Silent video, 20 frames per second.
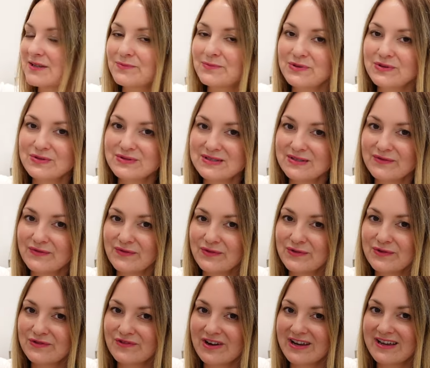a beautiful
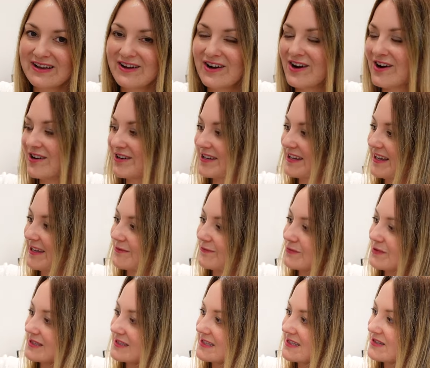grey cardigan
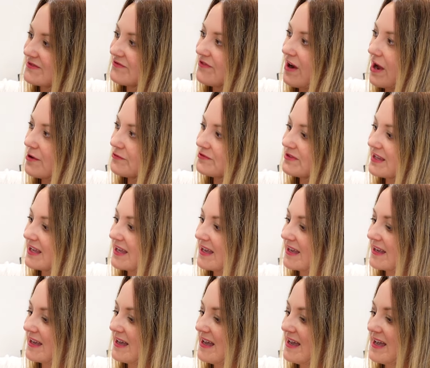with this round
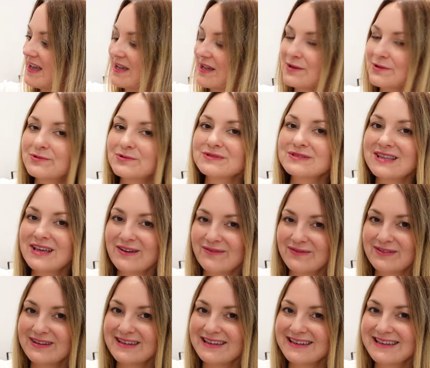neck. It will
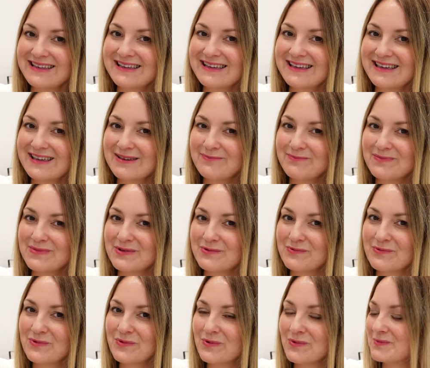definitely keep me
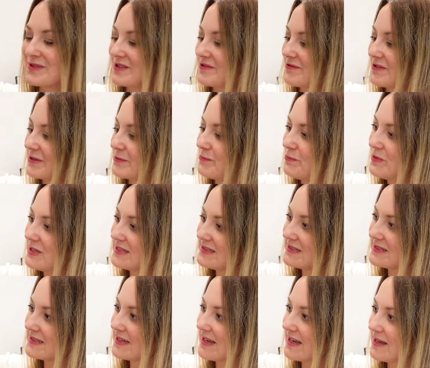warm during
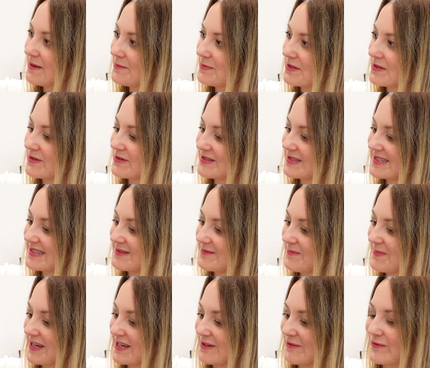winter because it's
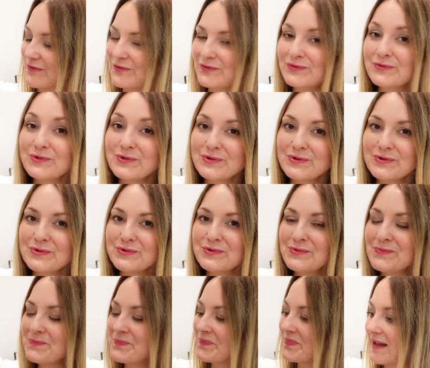made of
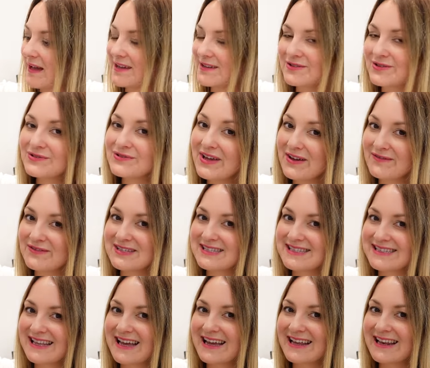wool. I don't have a
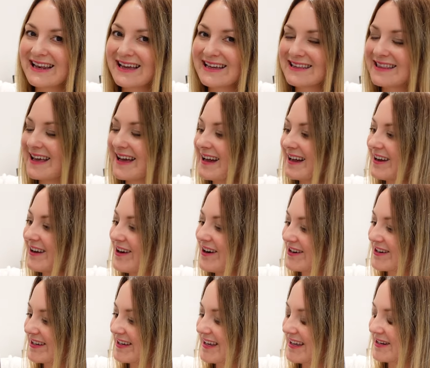style like that
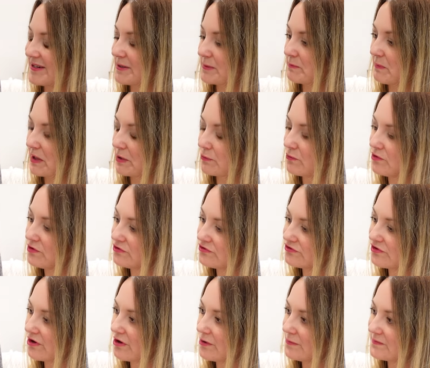cardigan in my
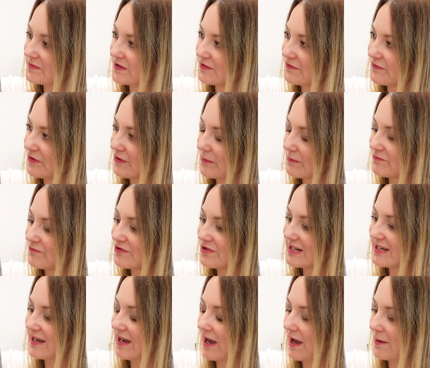wardrobe, therefore I'm
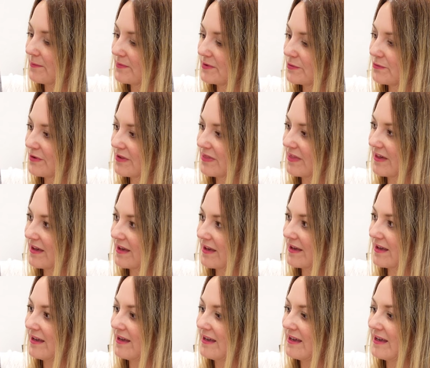really happy with
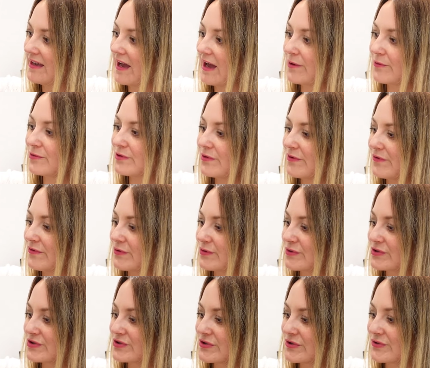it. I will of
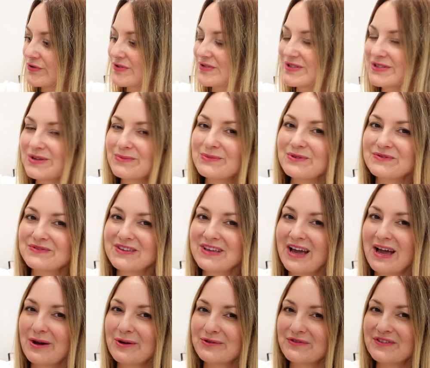course show you some of the
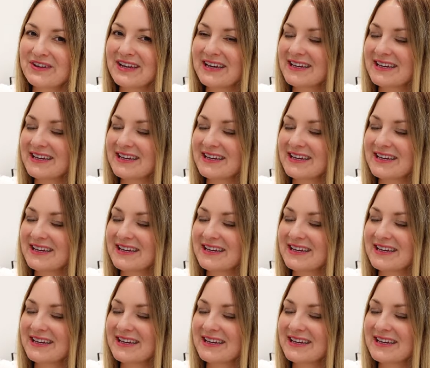outfit